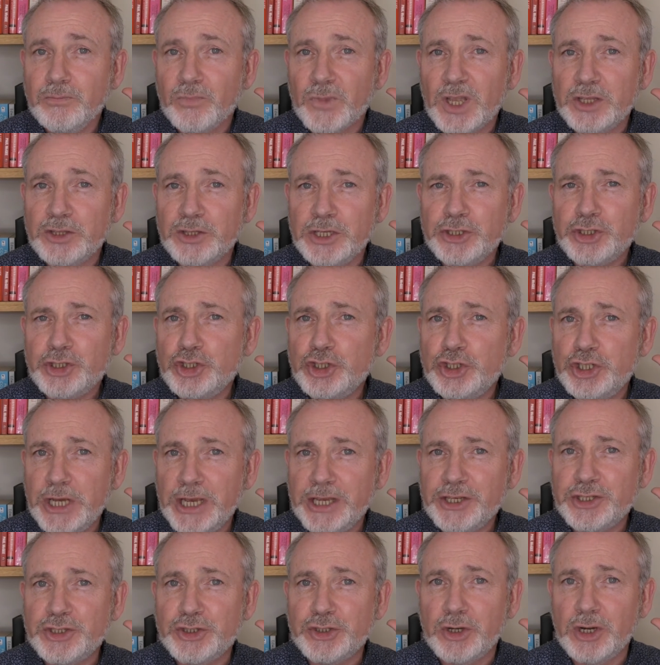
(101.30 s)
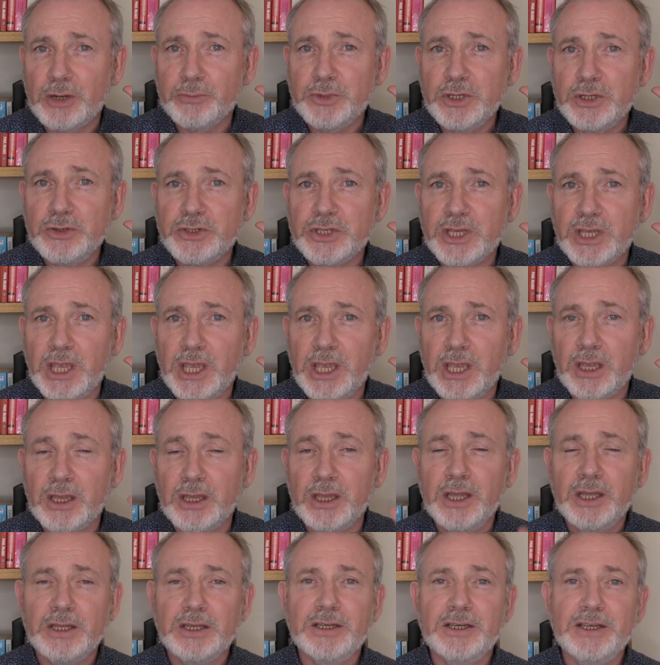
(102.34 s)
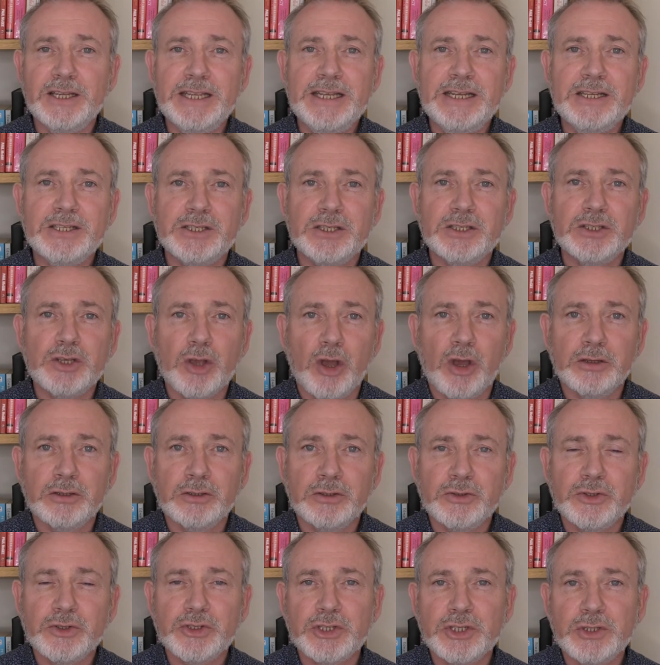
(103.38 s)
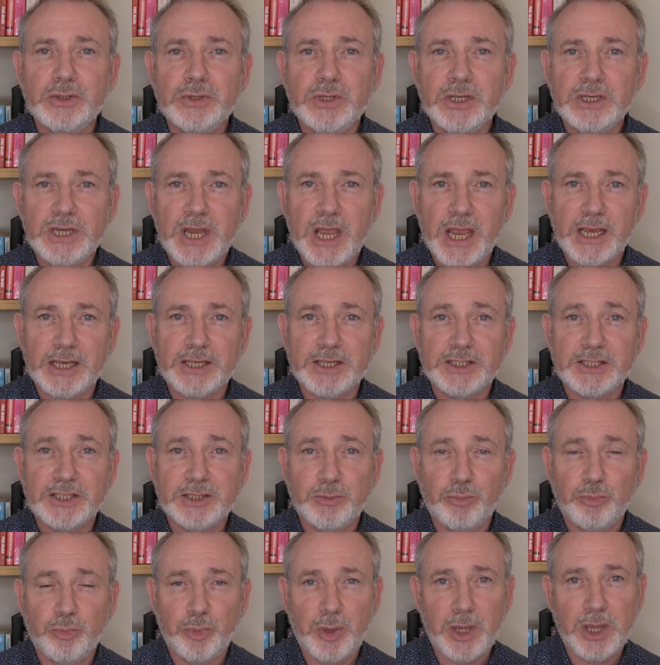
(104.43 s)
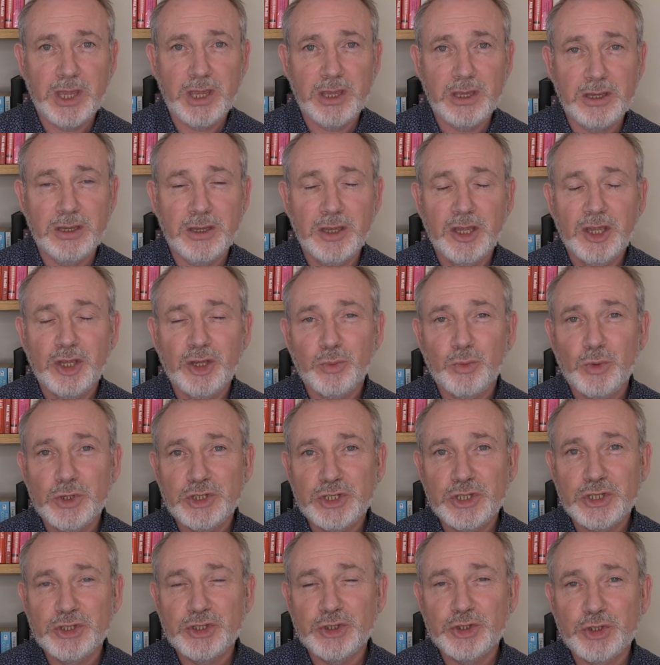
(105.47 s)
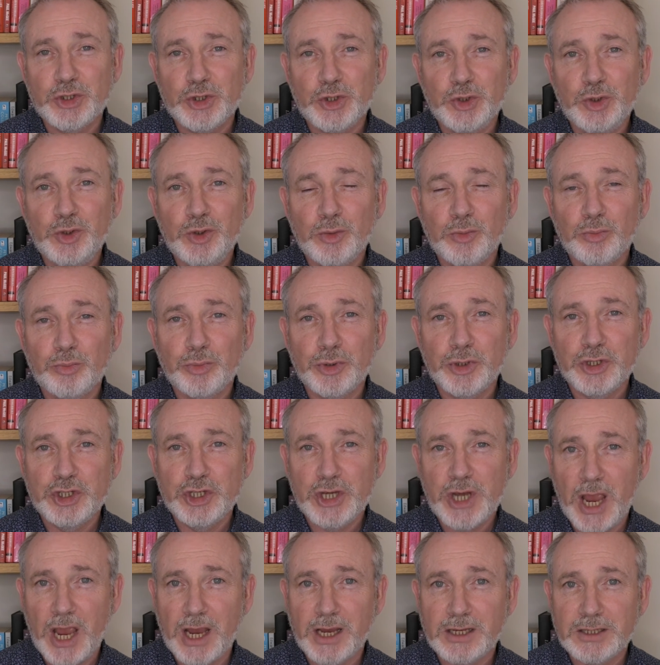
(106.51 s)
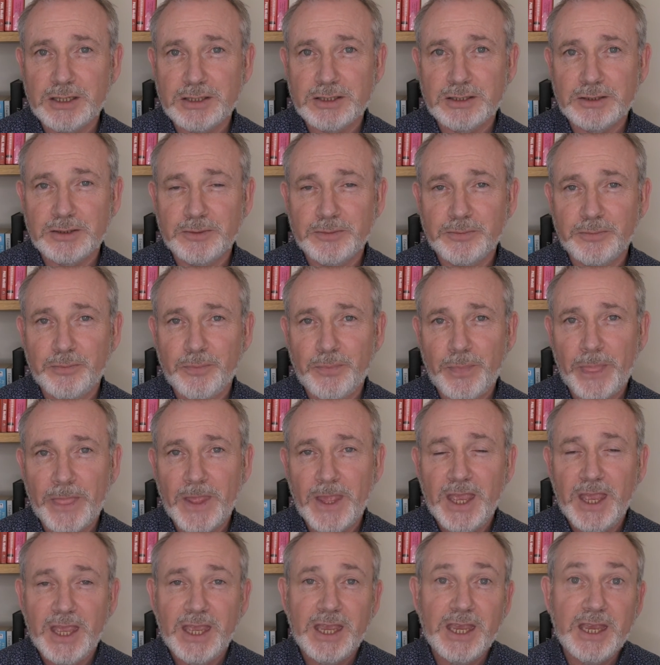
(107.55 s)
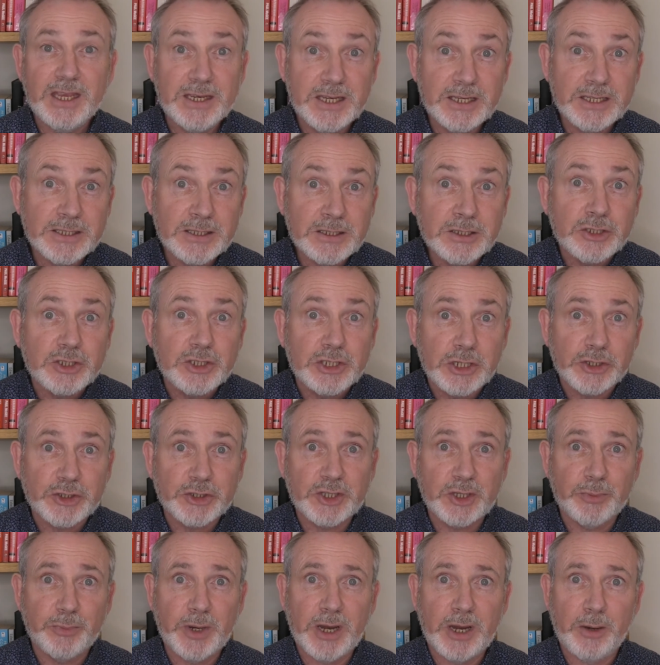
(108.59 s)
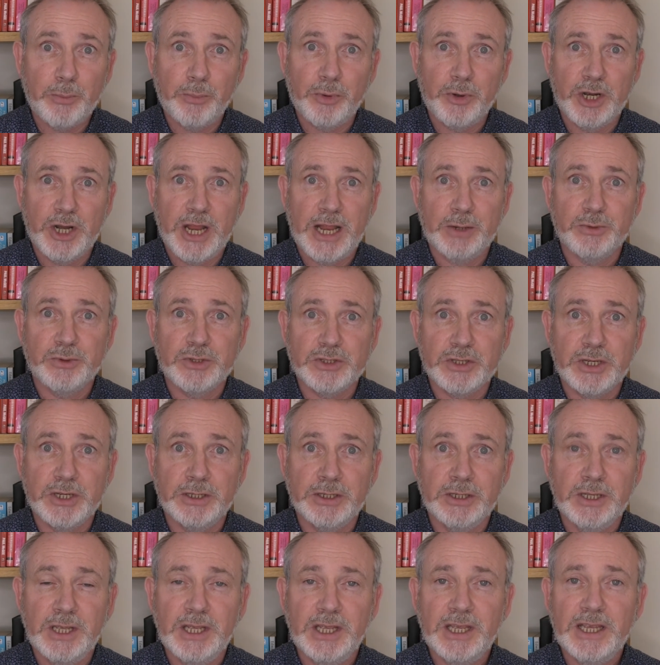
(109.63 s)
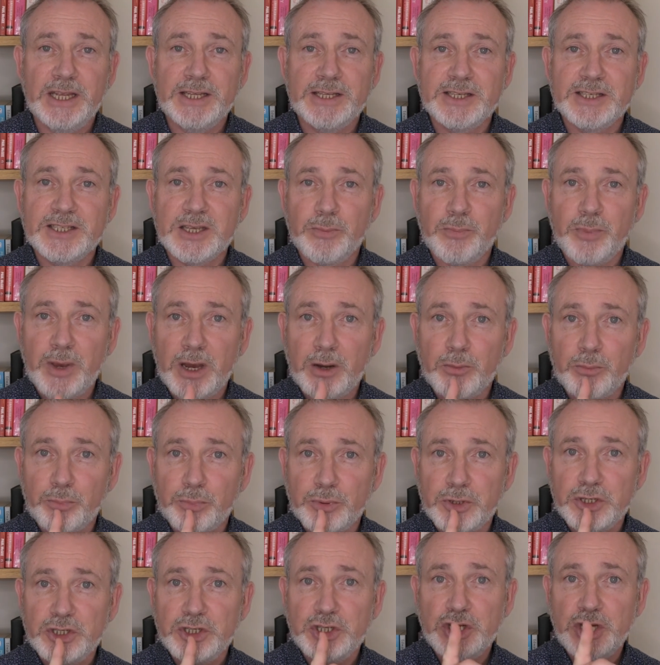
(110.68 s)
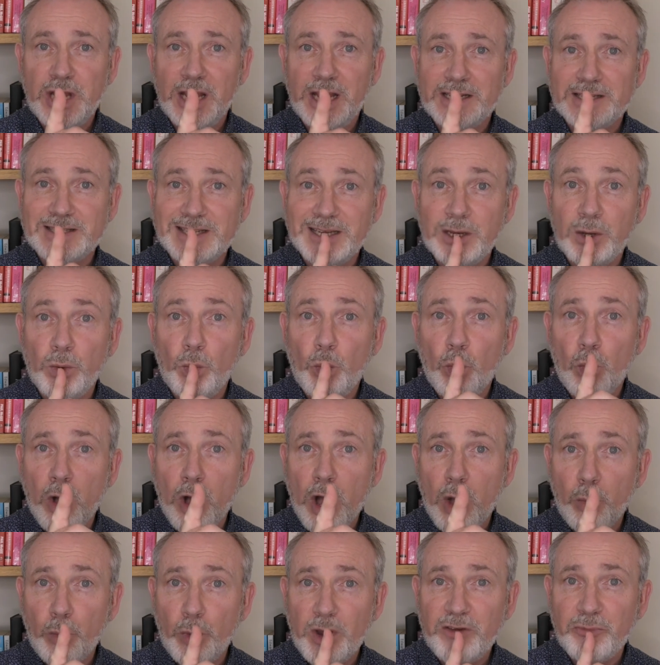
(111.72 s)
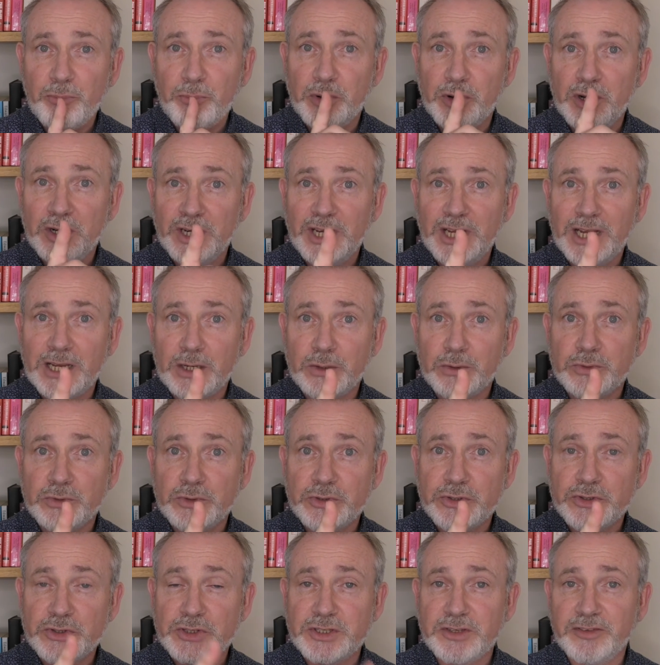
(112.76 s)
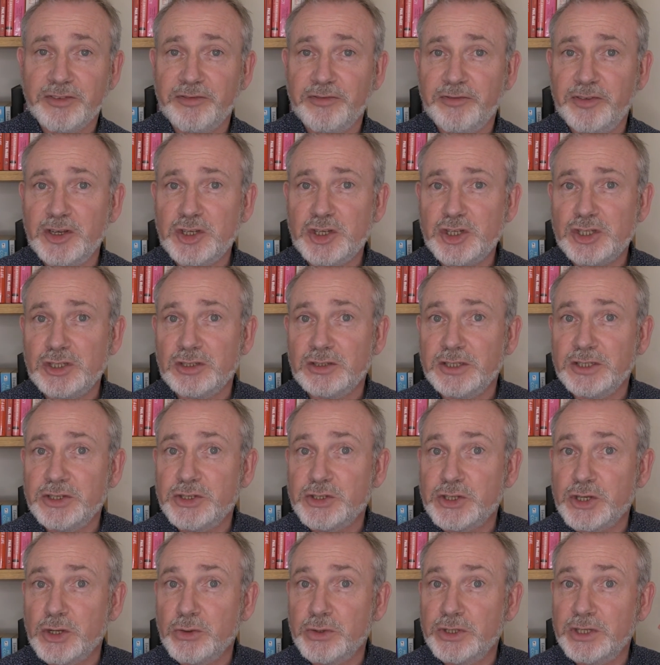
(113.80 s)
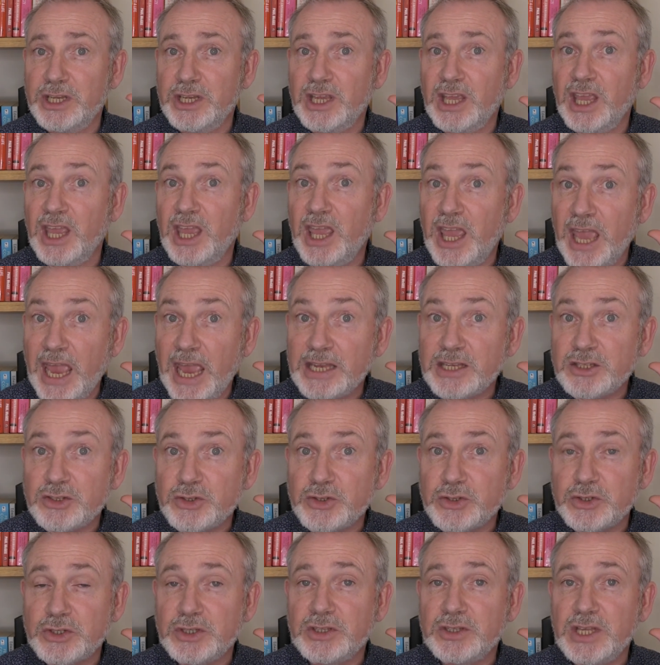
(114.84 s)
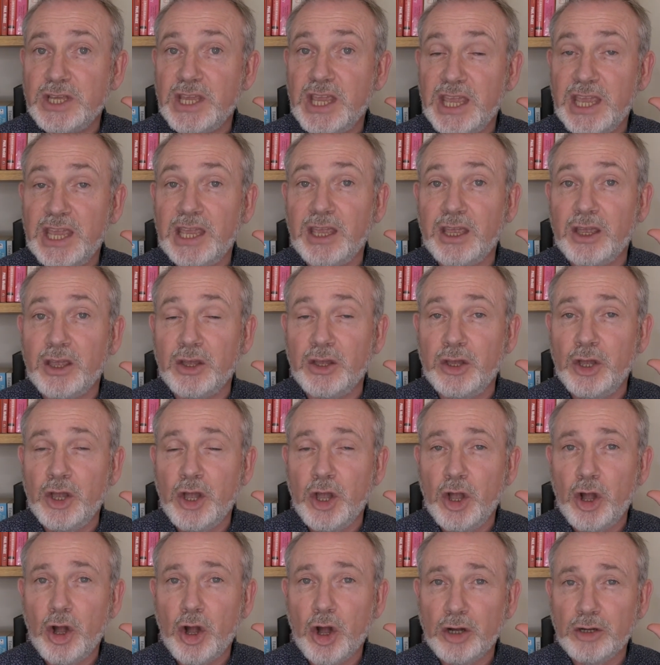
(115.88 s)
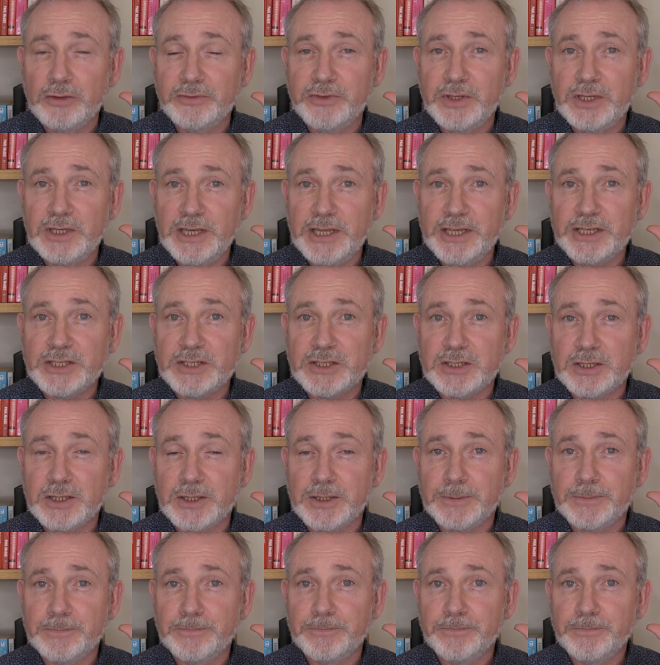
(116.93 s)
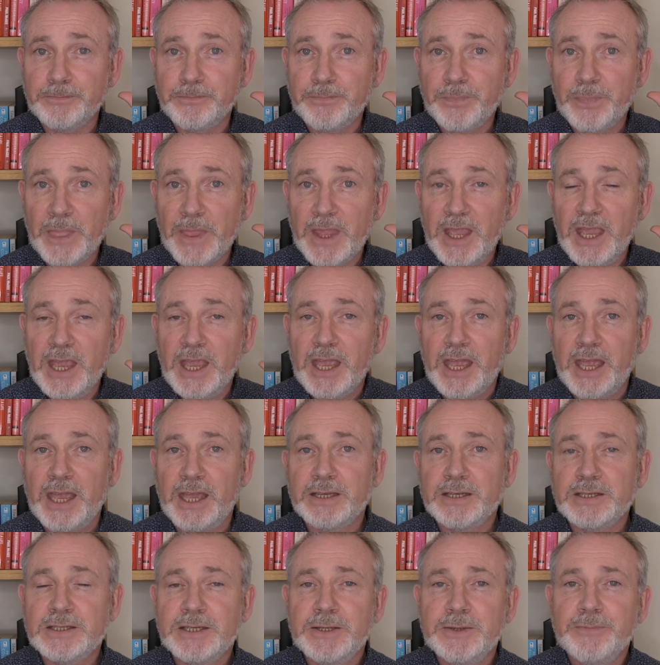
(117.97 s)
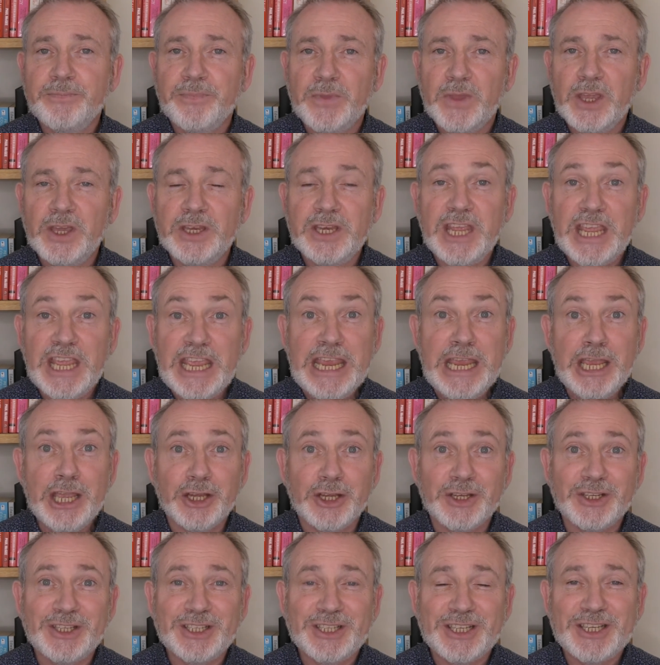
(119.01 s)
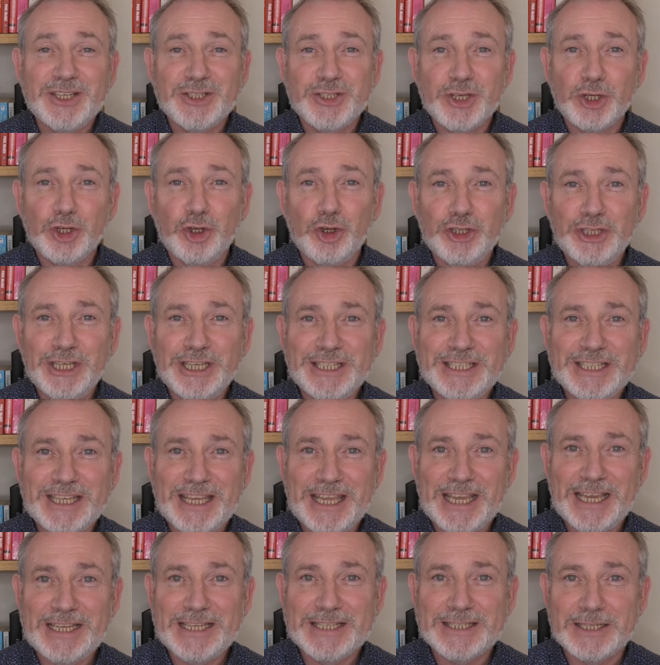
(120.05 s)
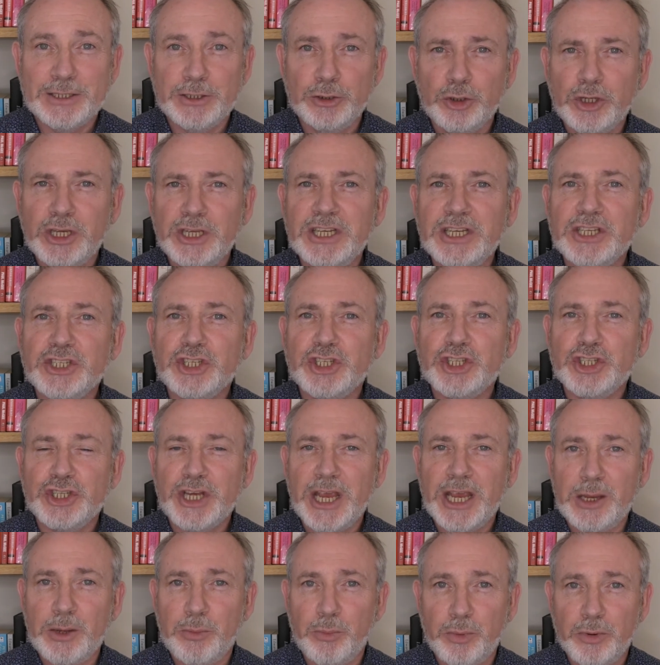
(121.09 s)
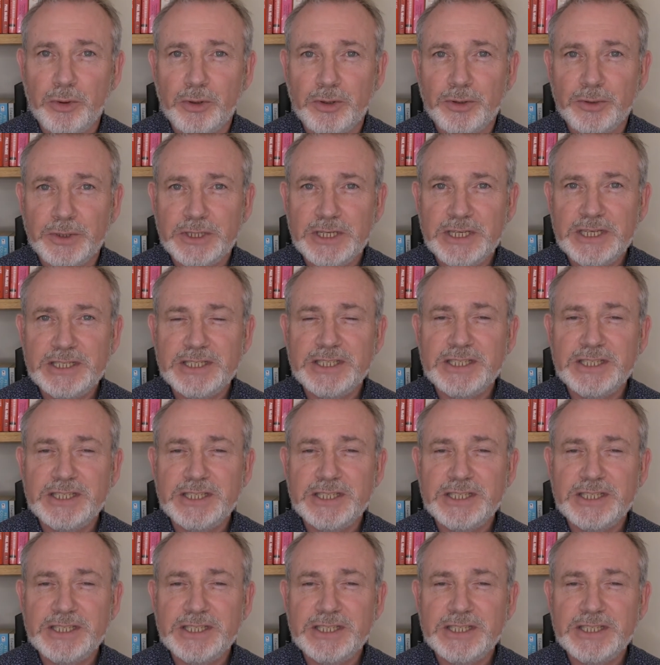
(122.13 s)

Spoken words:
And this gesture I'm using here leads us on to the next P, which is to project. It isn't just about pronouncing, it is about projecting what we've pronounced sufficiently so that it gets to the ear of the listener. And an ear is a good indicator. Look at its shape. It